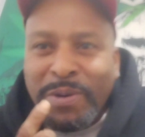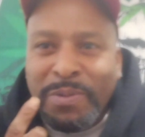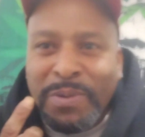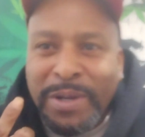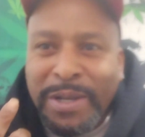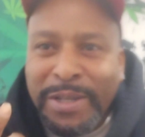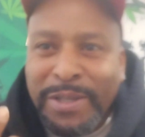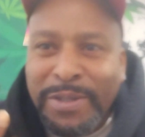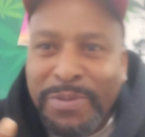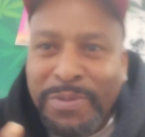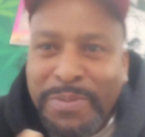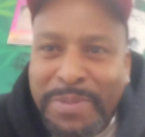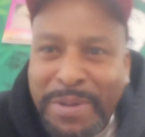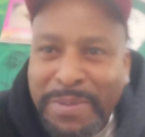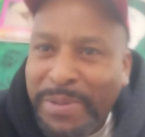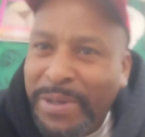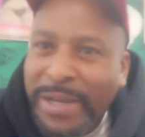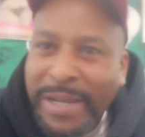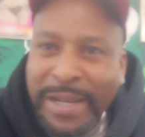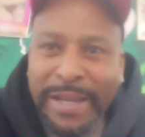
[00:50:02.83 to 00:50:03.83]
always
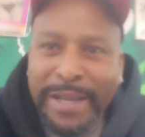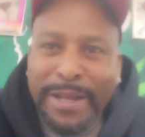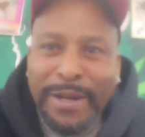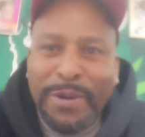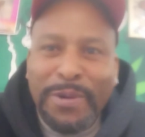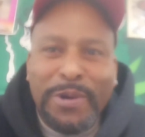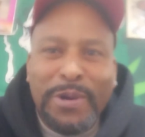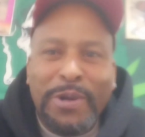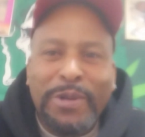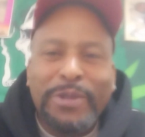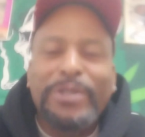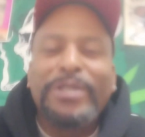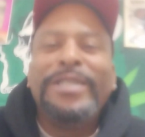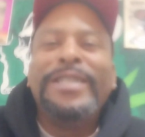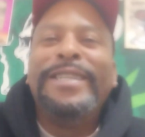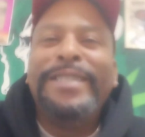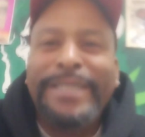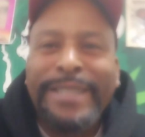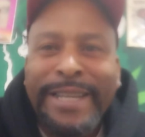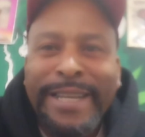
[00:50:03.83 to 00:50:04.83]
remember, it don't cost
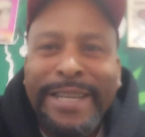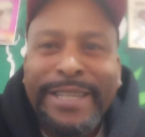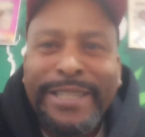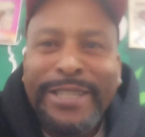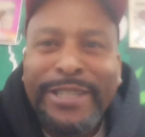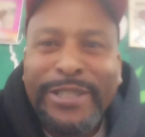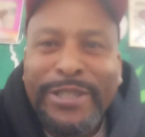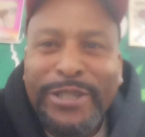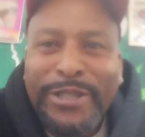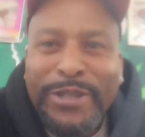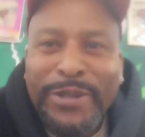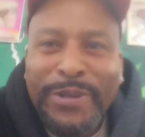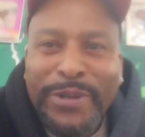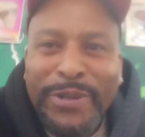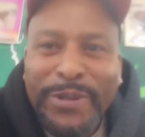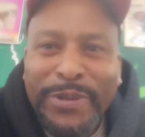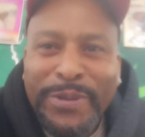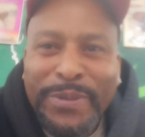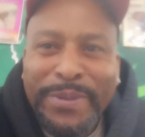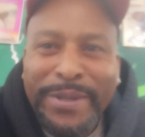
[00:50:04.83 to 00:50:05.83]
nothing. Just to show a
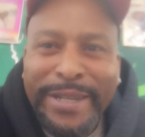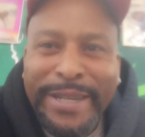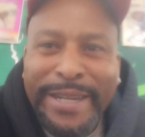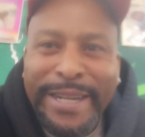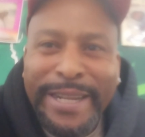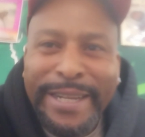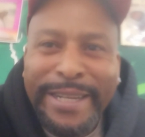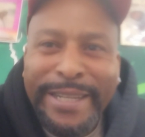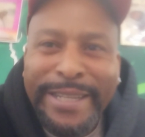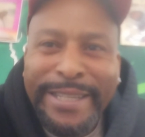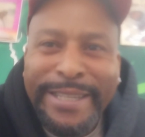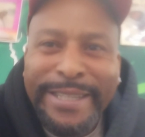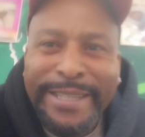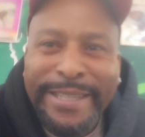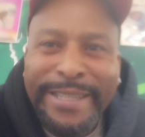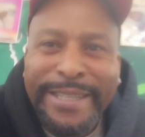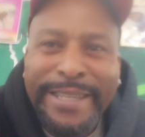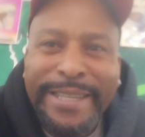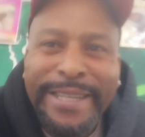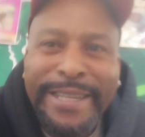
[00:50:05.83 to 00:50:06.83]
little bit of that
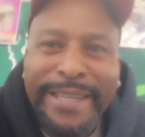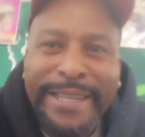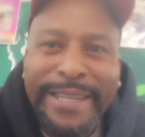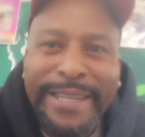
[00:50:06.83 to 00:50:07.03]
love.